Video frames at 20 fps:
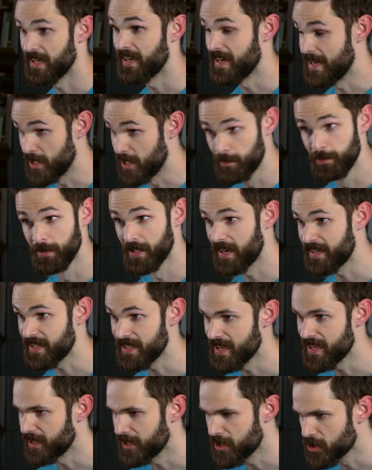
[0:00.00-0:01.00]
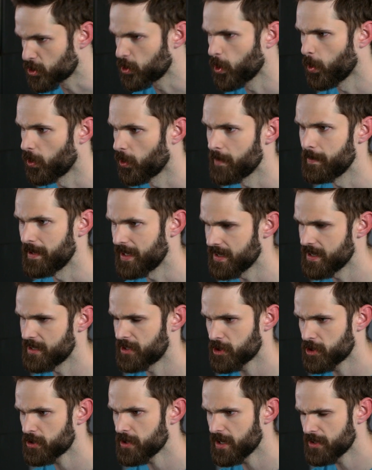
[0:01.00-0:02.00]
It is bloody, it is gory, but it, it
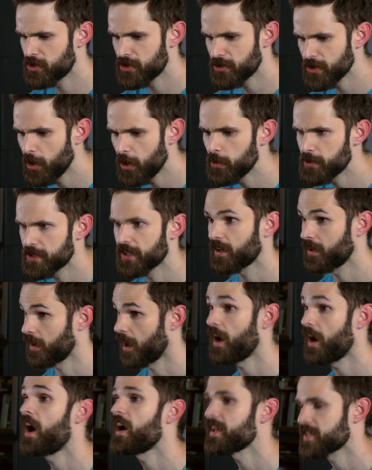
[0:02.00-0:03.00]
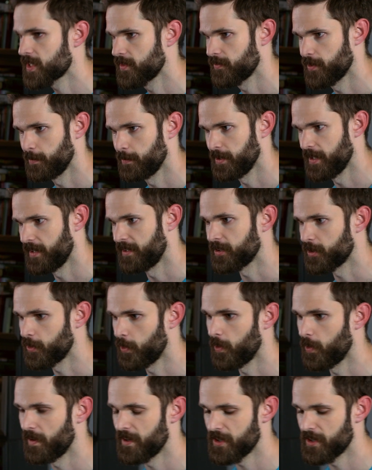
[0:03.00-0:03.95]
just it shows the cost of the blood and gore,